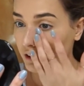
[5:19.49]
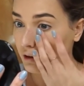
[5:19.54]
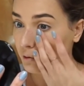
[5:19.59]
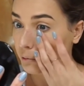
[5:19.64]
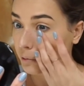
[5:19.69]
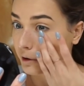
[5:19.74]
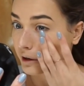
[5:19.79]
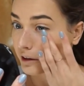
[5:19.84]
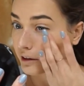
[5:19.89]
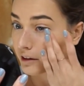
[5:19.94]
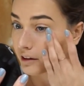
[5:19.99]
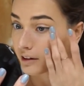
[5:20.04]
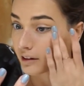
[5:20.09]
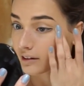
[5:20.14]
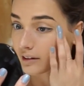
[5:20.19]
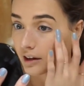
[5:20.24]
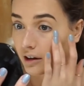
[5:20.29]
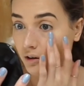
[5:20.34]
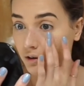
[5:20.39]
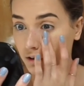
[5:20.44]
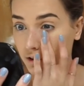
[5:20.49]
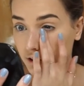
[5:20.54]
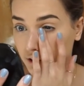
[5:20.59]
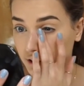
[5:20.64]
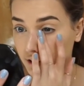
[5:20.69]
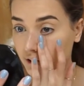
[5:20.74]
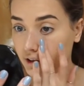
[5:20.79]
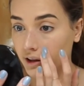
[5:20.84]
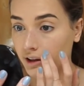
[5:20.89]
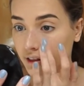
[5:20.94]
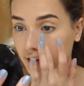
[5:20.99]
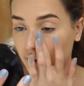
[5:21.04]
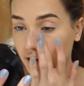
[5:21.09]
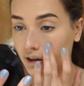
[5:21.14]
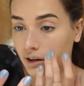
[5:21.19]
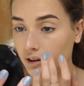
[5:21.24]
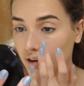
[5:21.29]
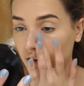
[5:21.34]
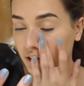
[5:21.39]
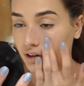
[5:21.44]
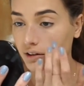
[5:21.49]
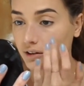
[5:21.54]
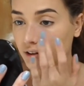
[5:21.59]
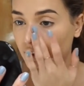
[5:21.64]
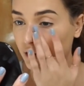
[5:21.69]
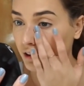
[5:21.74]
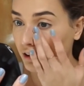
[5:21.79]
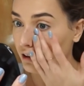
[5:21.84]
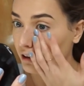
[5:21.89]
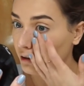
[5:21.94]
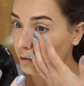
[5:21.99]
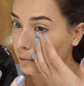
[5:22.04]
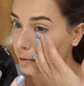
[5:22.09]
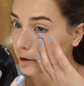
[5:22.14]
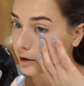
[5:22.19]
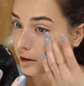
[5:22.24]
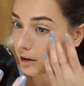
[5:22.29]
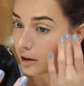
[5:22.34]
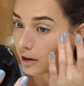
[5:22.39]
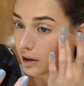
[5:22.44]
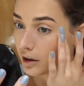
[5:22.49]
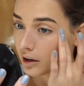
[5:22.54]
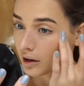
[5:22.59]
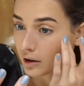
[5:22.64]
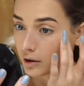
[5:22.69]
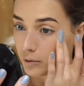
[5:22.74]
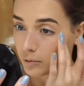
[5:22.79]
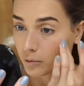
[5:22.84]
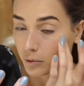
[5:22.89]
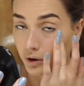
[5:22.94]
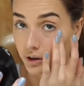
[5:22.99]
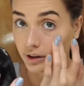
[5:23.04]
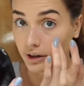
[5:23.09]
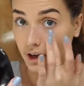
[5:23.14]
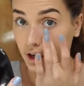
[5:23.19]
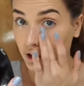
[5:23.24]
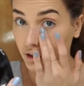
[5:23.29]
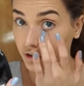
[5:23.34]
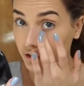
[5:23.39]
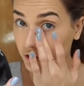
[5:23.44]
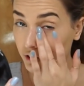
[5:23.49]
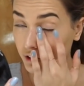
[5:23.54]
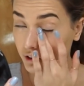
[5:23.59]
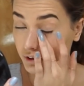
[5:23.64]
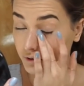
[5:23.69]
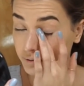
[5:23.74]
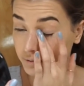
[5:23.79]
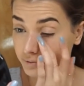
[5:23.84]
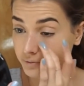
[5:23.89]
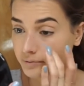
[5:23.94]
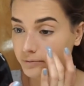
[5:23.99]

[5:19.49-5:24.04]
to blend this out just because I think it looks a little bit more natural,